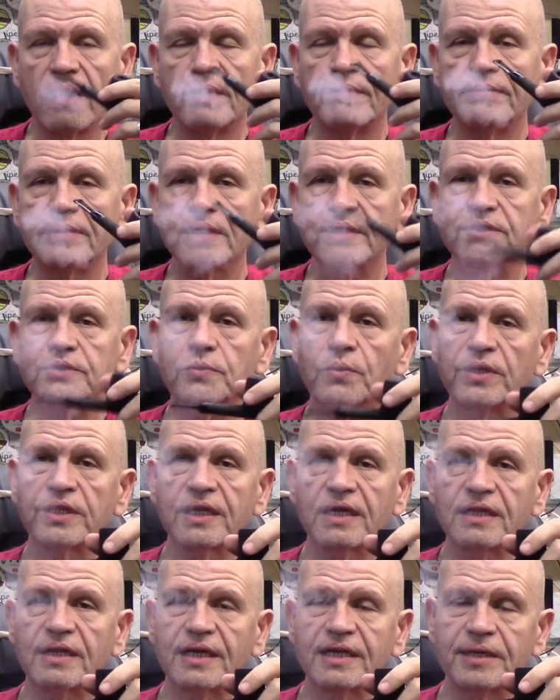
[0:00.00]
This is one that
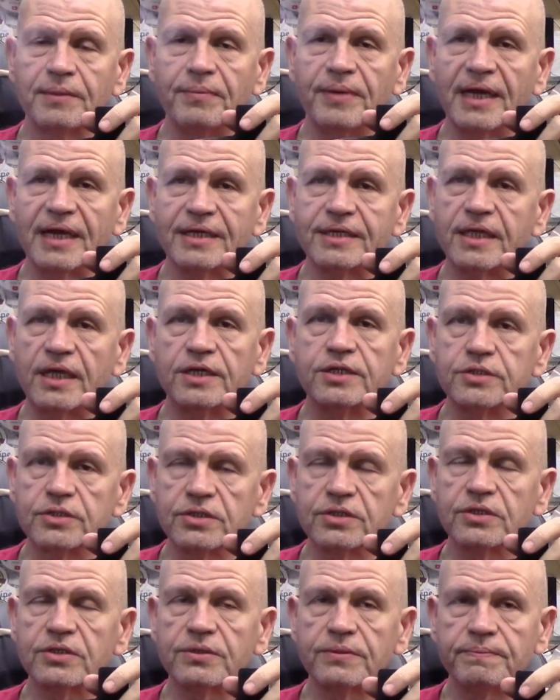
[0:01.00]
I like to pay attention
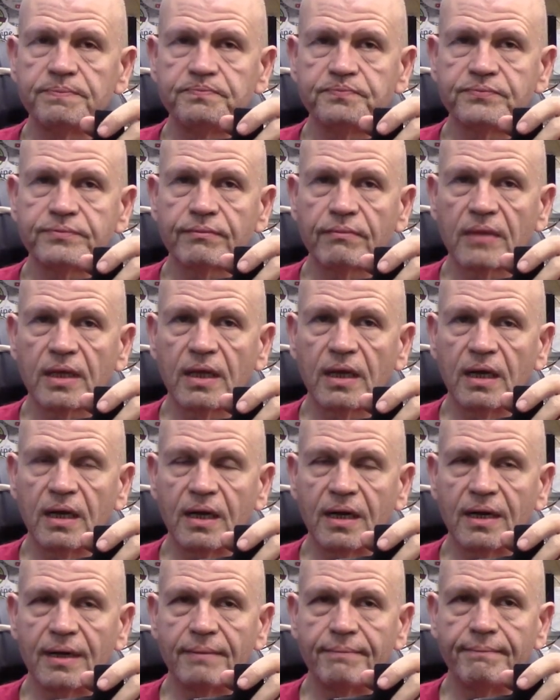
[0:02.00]
to.
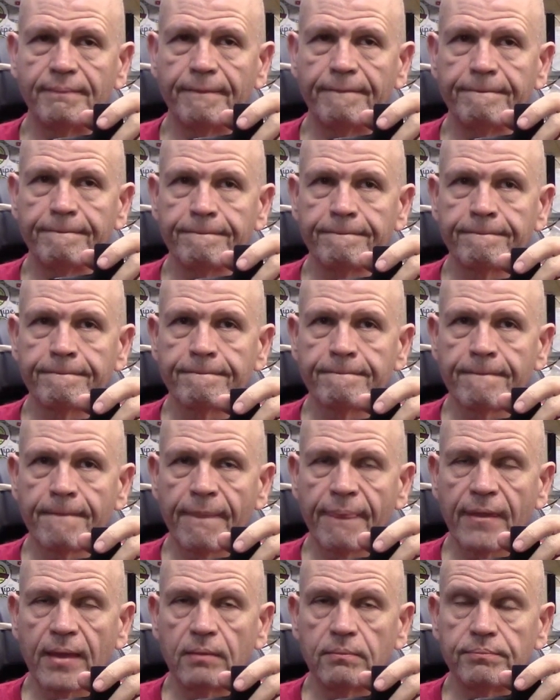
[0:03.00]
Um,
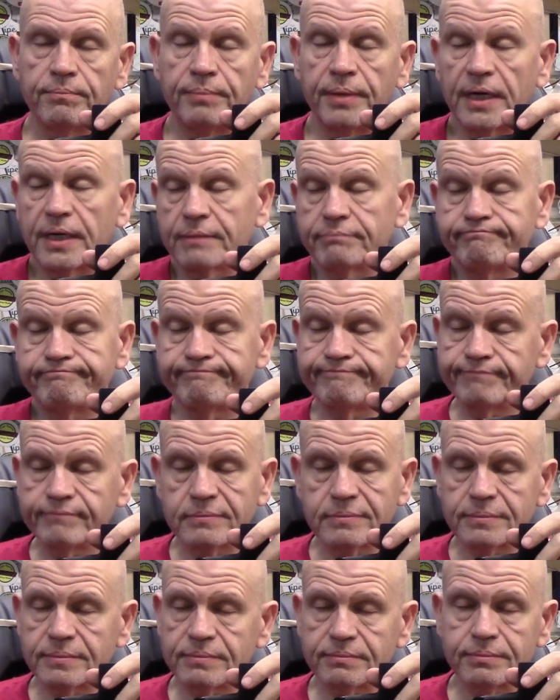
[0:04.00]
but
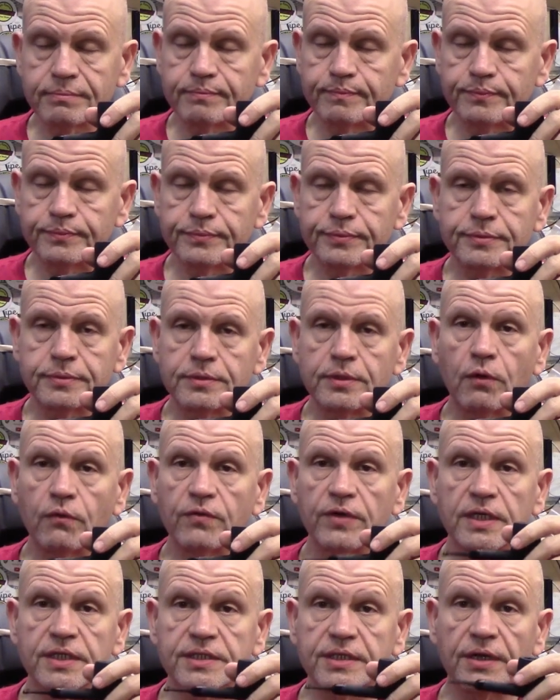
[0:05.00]
there's no
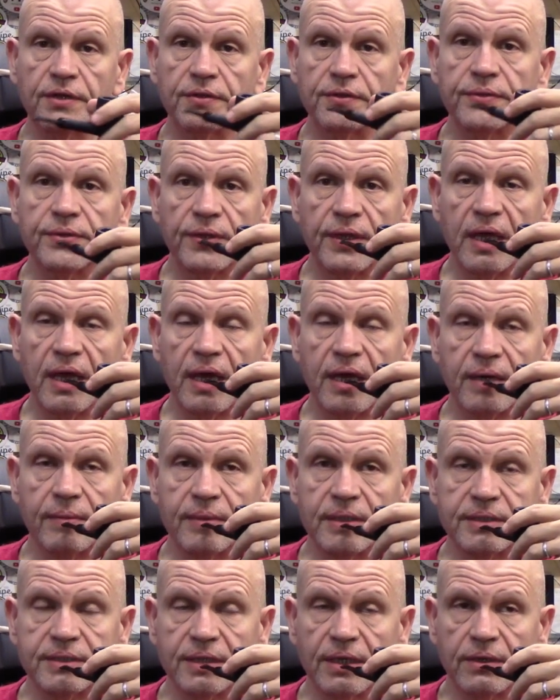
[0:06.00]
reason other than that. I mean,
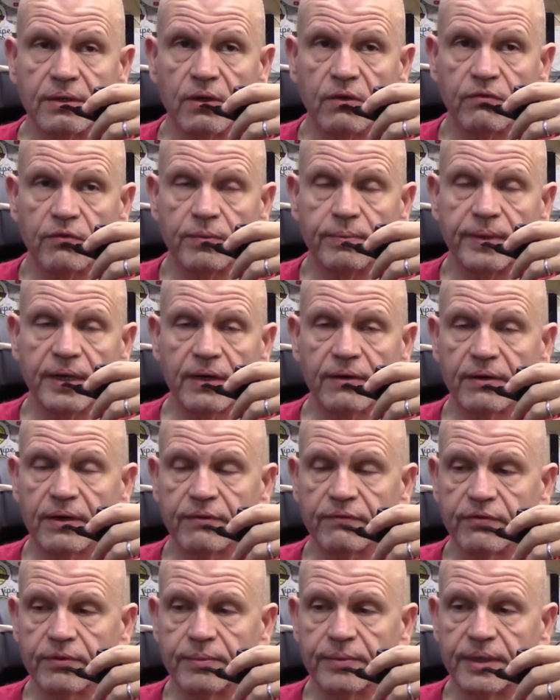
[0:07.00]
it's not overbearing
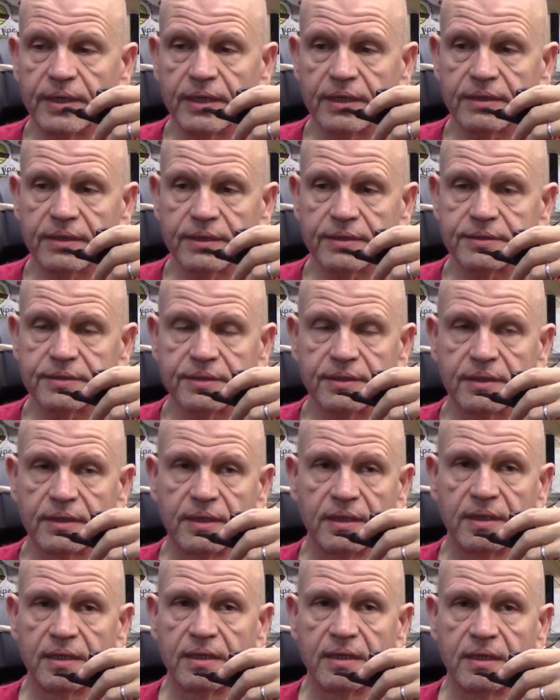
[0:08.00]
for me. It doesn't,
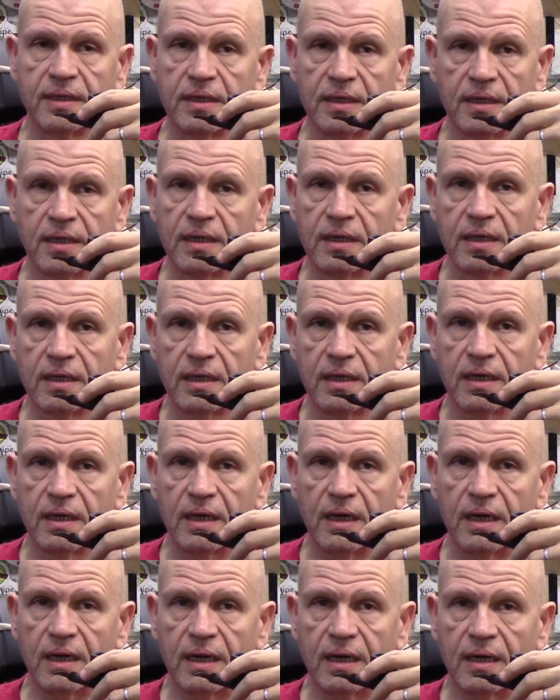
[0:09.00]

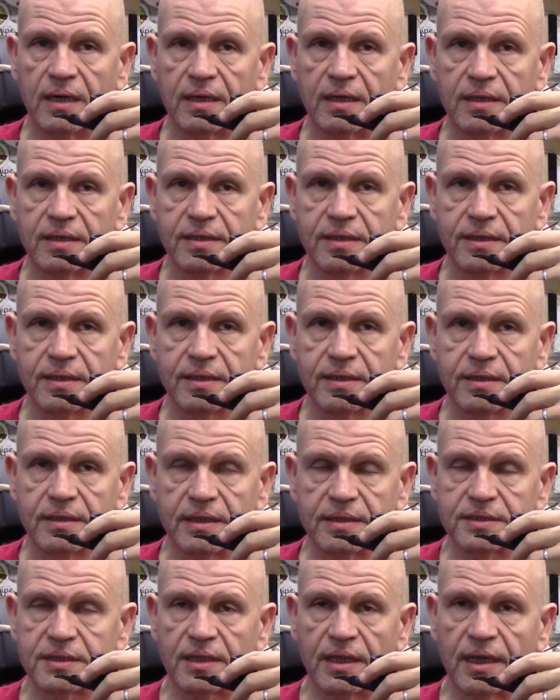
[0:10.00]
uh,
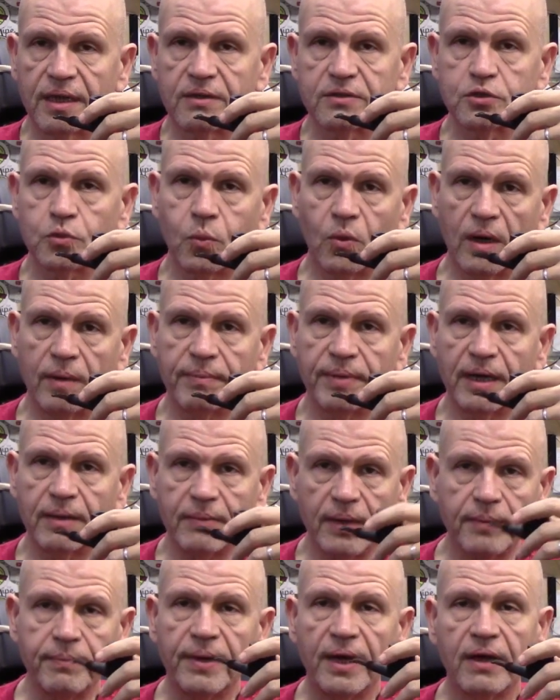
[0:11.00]
doesn't like swamp out
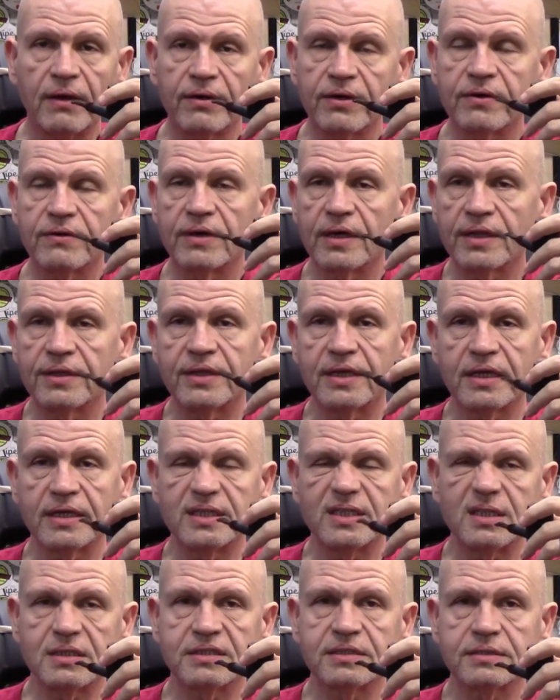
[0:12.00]
my palate or anything.
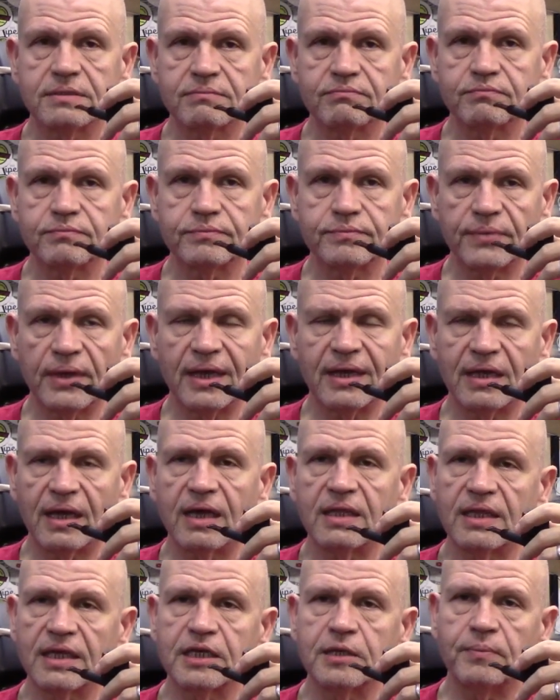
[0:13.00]
It's just, I, I
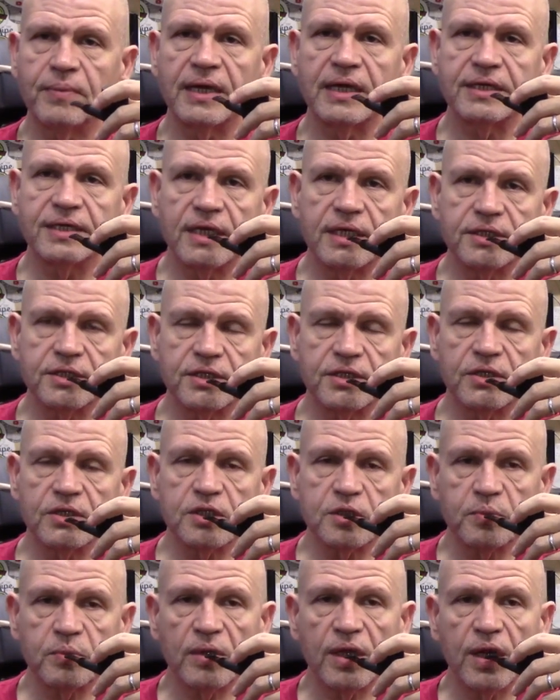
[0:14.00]
like to pay attention to
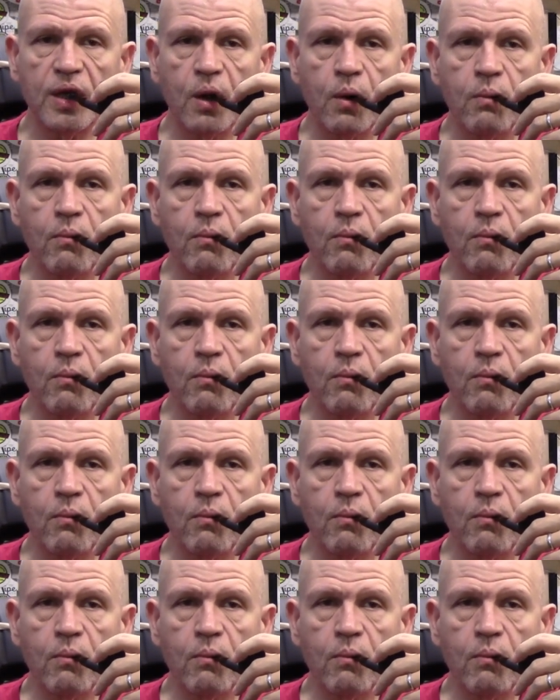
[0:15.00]
this blend.